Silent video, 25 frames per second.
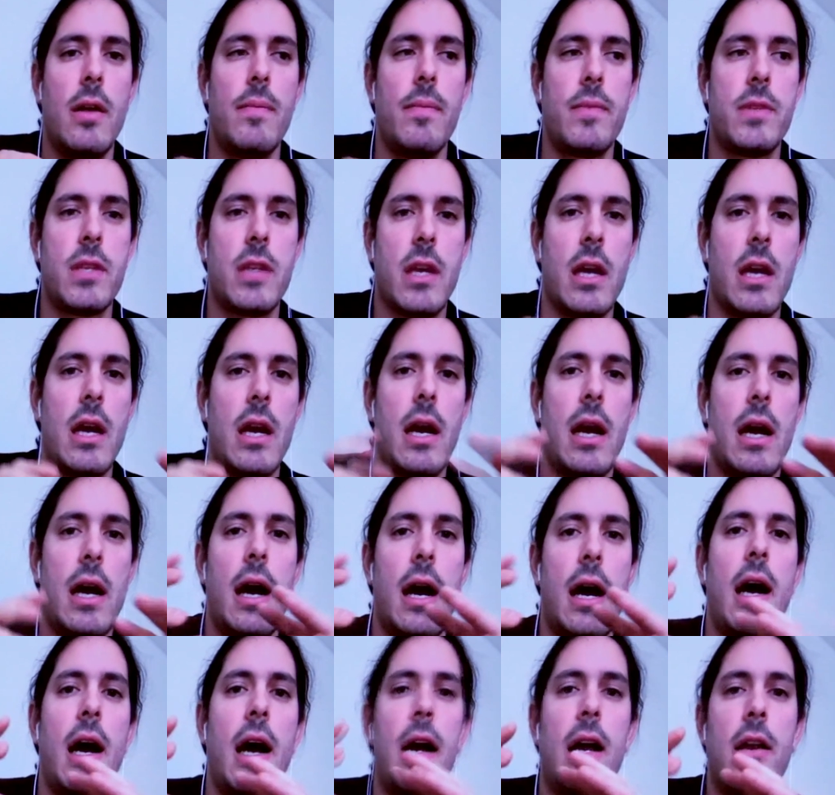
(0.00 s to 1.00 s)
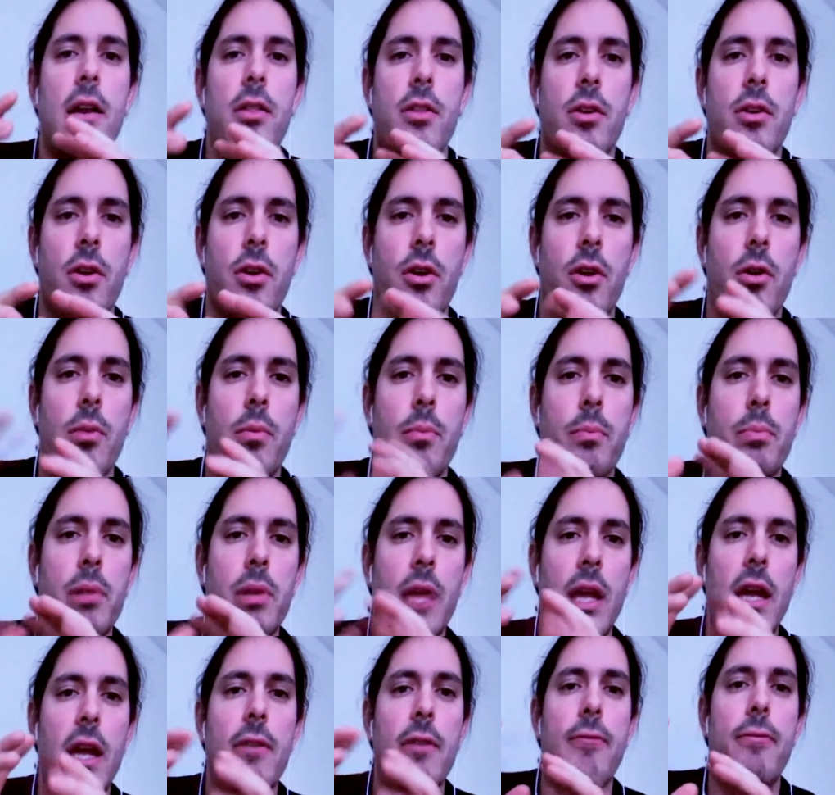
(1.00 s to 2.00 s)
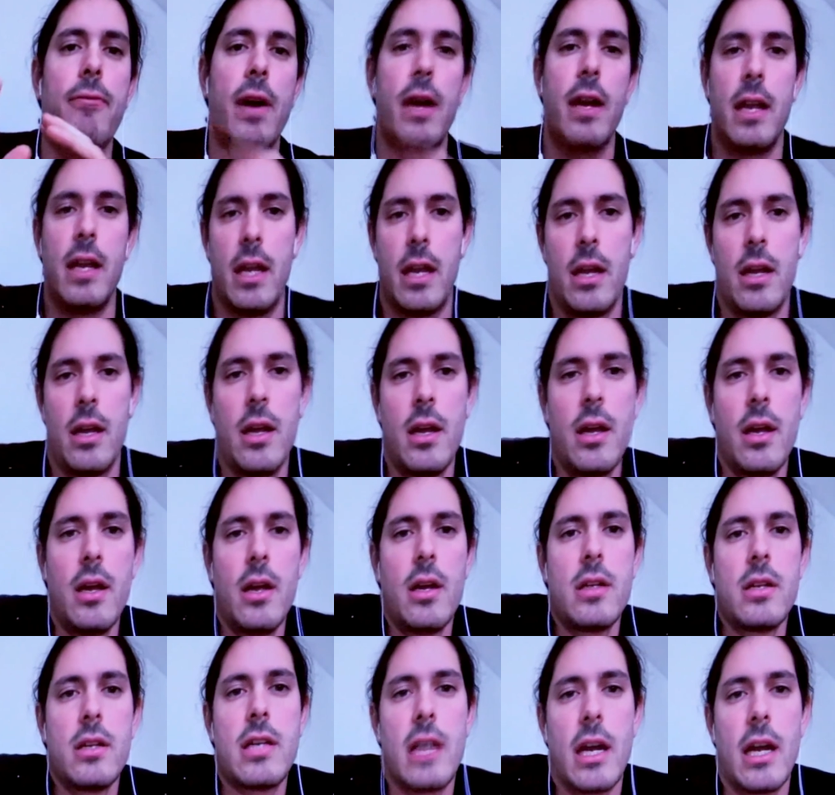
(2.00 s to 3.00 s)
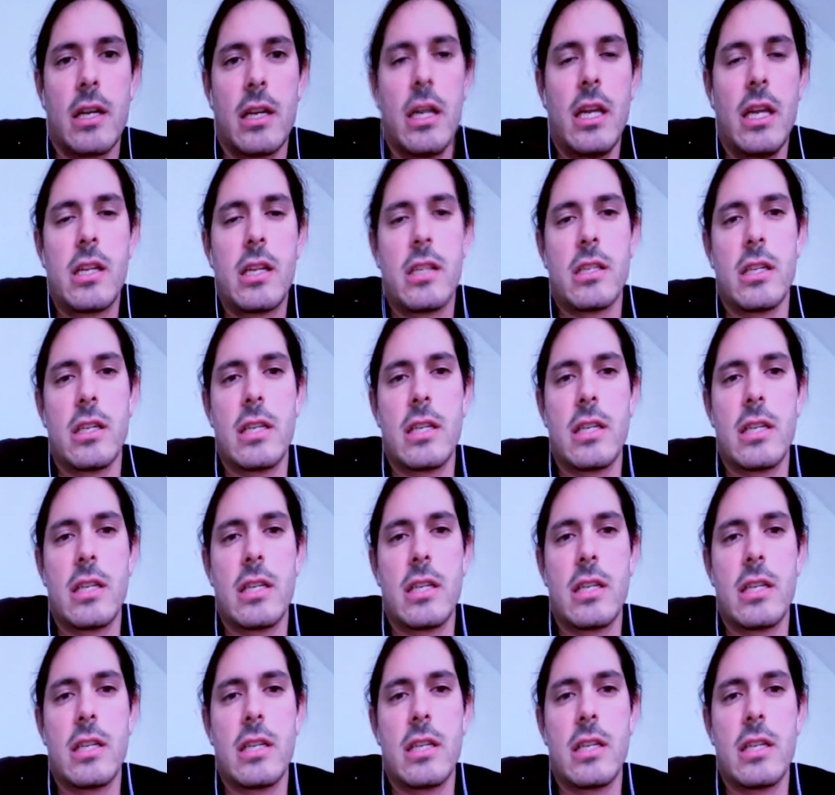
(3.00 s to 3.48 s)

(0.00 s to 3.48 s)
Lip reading: to kind of hide their blade fighting techniques and